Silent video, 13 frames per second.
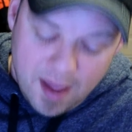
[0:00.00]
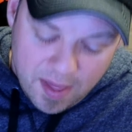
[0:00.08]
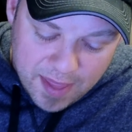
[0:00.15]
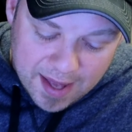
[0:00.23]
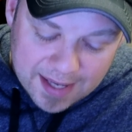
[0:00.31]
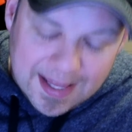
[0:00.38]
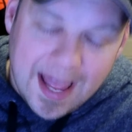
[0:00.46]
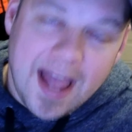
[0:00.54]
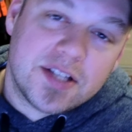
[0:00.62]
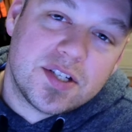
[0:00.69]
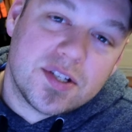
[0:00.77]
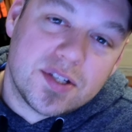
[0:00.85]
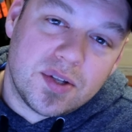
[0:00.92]
That
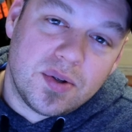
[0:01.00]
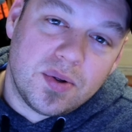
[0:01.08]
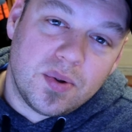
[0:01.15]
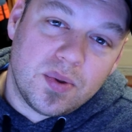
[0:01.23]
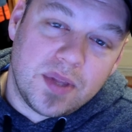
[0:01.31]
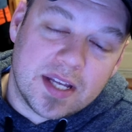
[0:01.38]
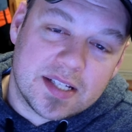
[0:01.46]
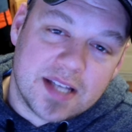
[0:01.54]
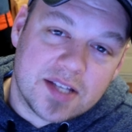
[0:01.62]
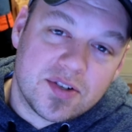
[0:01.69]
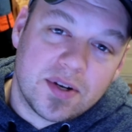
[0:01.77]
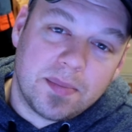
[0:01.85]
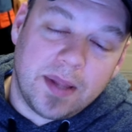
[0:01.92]
attaches to the
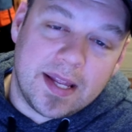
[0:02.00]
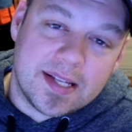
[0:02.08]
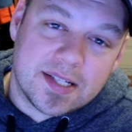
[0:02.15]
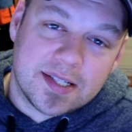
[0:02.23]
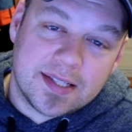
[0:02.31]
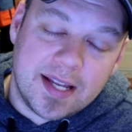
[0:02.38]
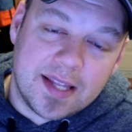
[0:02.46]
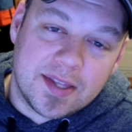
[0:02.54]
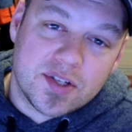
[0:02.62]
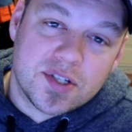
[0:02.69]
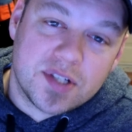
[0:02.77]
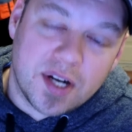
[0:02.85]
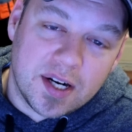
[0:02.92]
accessory plates in the
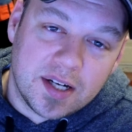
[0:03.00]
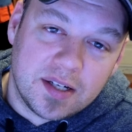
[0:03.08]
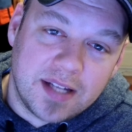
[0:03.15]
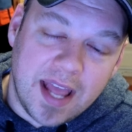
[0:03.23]
stern